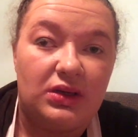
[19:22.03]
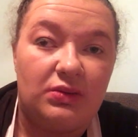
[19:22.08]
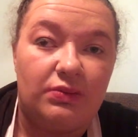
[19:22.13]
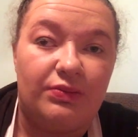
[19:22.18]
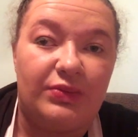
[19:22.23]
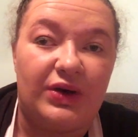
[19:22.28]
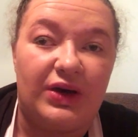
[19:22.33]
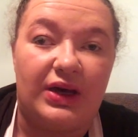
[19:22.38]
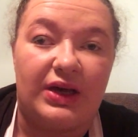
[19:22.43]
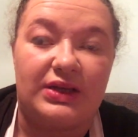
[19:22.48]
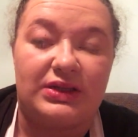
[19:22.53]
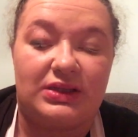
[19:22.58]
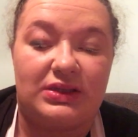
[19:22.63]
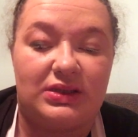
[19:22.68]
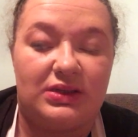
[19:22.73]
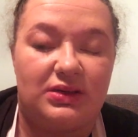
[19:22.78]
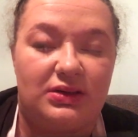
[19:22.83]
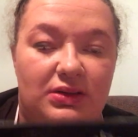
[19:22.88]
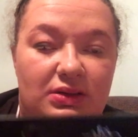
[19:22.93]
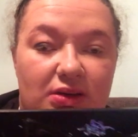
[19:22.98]
but
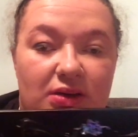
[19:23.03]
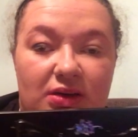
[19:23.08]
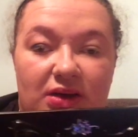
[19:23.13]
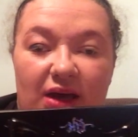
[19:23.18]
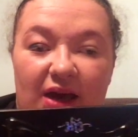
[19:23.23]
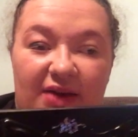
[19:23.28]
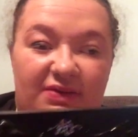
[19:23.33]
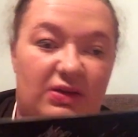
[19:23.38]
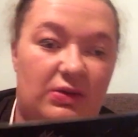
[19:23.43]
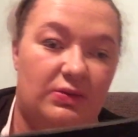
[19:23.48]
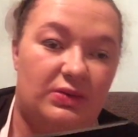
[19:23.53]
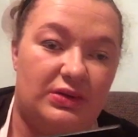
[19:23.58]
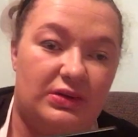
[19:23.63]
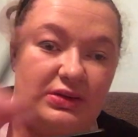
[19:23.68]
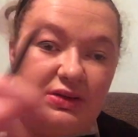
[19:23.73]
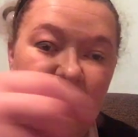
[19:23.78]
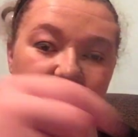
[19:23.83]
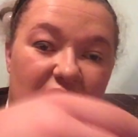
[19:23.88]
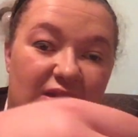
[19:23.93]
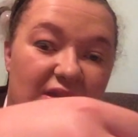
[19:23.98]

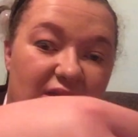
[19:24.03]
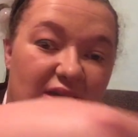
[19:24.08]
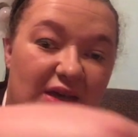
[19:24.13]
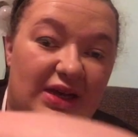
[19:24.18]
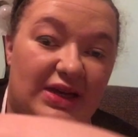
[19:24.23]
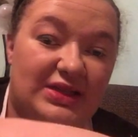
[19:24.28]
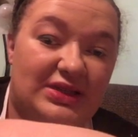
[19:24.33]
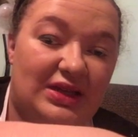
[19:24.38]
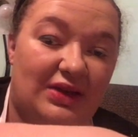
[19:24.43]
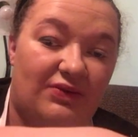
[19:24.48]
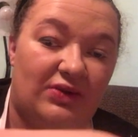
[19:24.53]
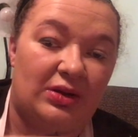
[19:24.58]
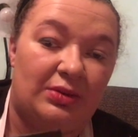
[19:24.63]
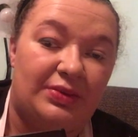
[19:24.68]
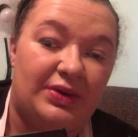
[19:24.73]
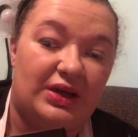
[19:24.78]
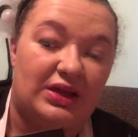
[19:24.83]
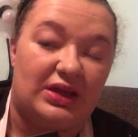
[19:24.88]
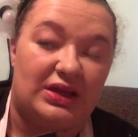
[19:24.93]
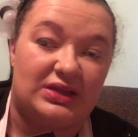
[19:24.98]
everyone has different
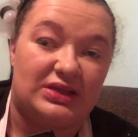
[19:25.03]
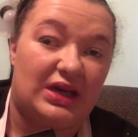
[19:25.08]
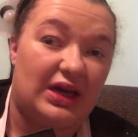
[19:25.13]
opinions.